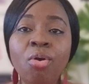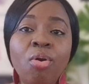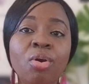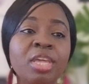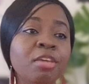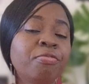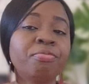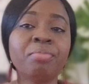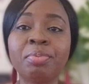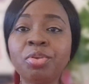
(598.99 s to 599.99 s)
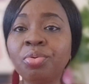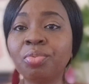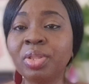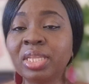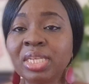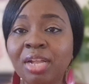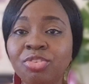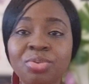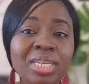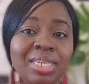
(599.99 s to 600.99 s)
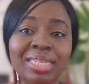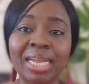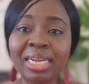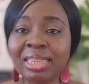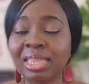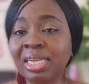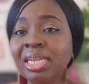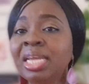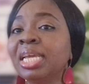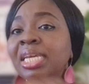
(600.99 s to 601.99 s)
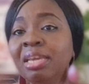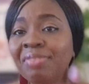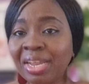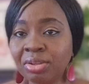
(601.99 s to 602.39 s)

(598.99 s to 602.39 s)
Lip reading: Or if maybe you don't want the child to eat a certain thing, give an